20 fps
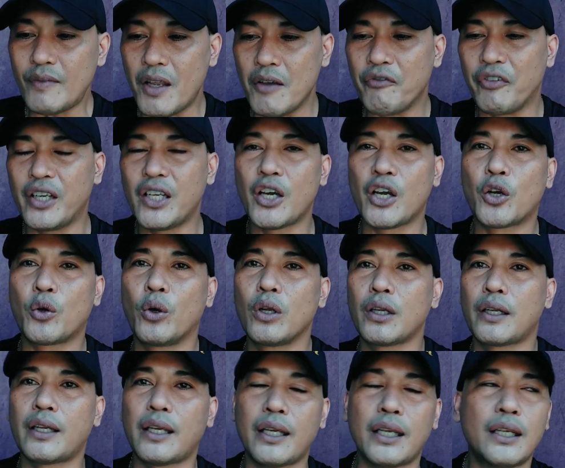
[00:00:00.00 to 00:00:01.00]
Video
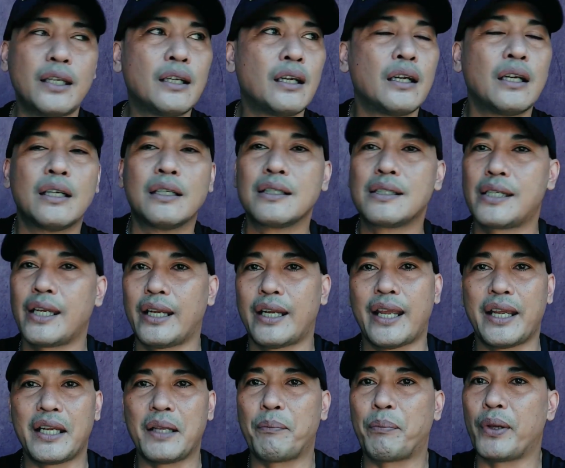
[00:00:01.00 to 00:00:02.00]
quality,
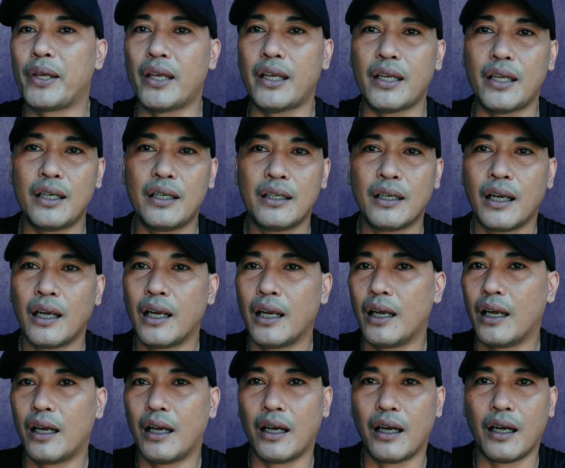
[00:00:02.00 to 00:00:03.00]
1080p.
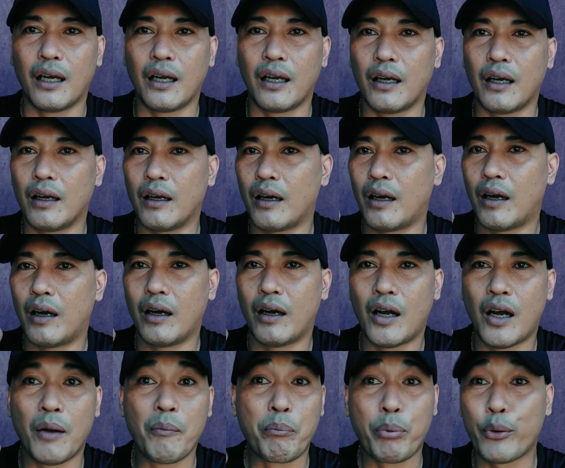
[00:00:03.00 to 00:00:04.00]

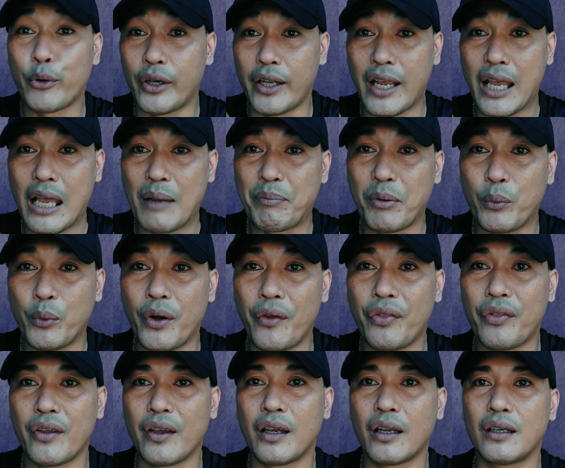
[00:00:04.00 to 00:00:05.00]
I'm pretty happy
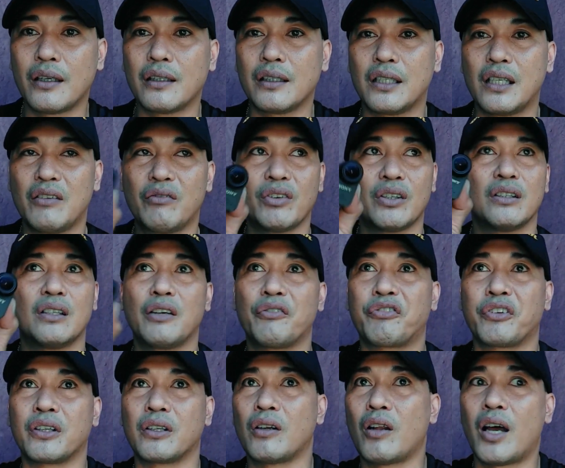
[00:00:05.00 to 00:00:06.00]
with it, given
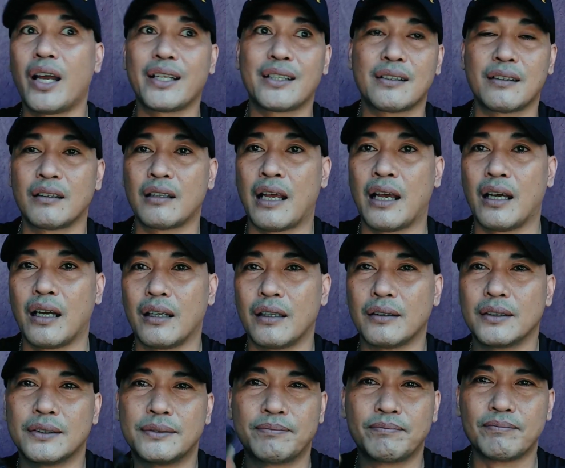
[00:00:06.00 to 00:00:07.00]
different
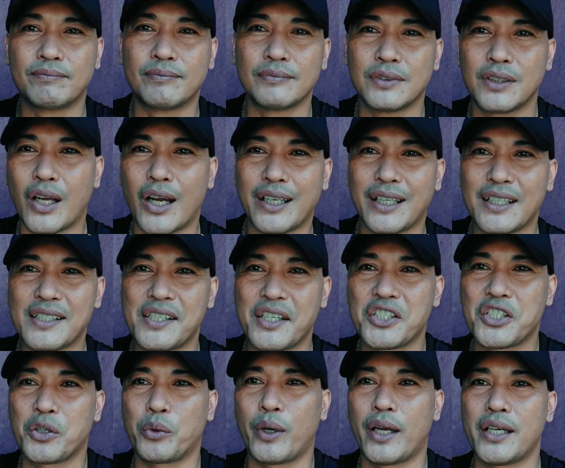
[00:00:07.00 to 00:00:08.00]
lighting
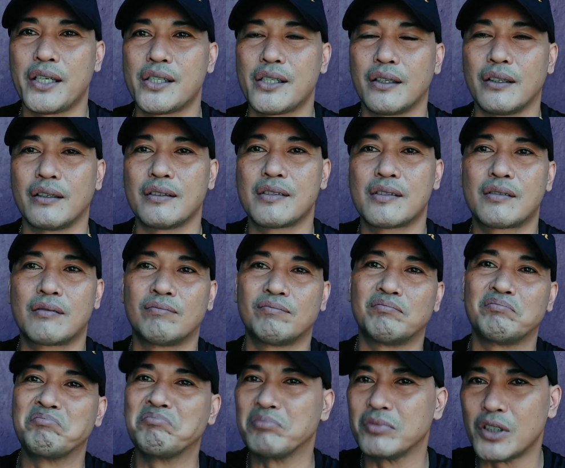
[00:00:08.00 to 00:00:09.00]
situations.
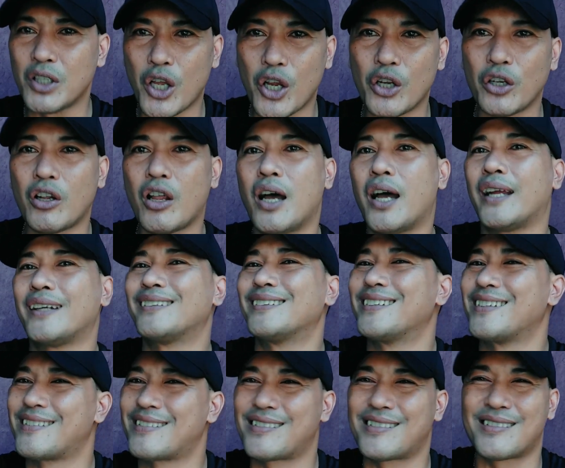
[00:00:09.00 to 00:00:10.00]
Low light,
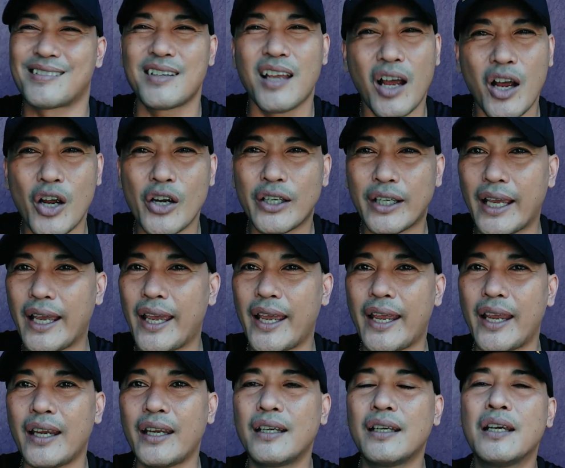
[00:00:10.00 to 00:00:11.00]
it's
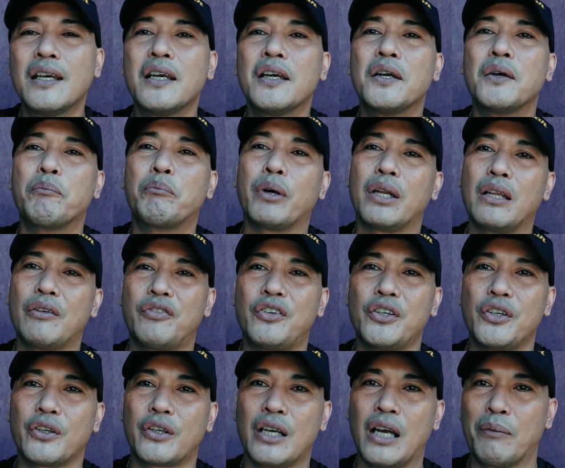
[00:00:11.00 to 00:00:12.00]
okay, but if
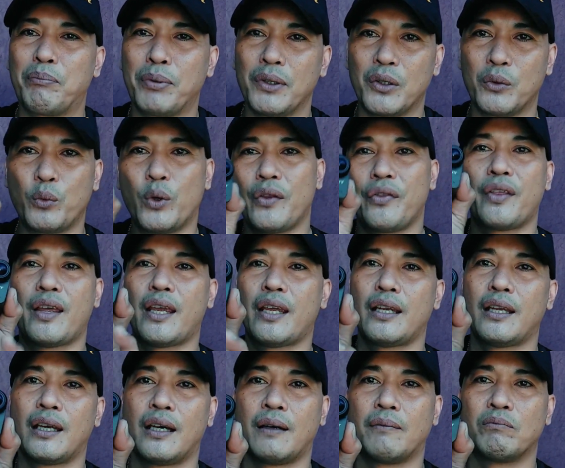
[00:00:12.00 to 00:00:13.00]
you couple it with
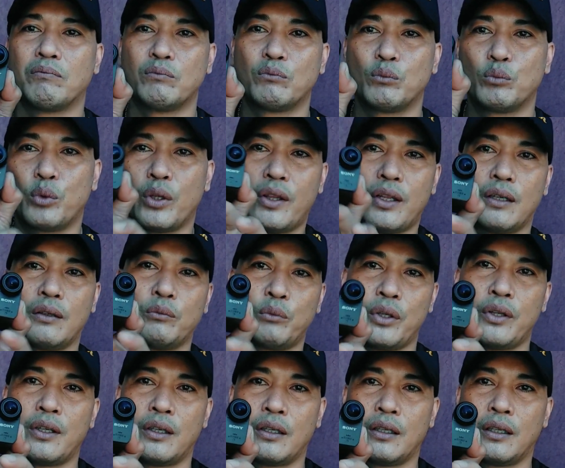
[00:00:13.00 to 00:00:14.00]

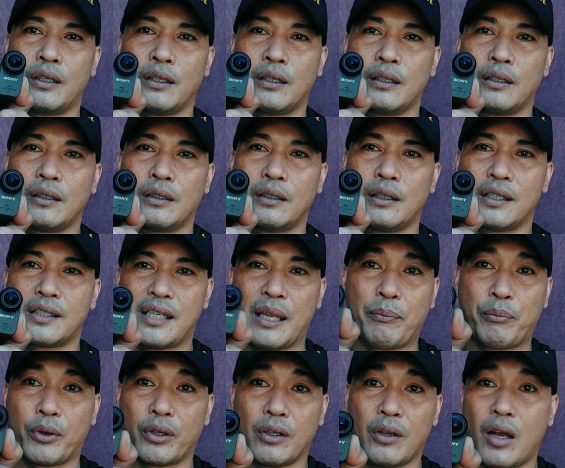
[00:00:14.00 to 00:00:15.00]
a
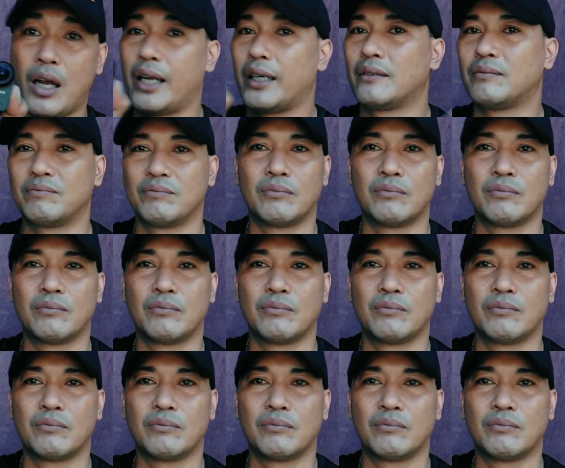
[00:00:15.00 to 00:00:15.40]
separate light,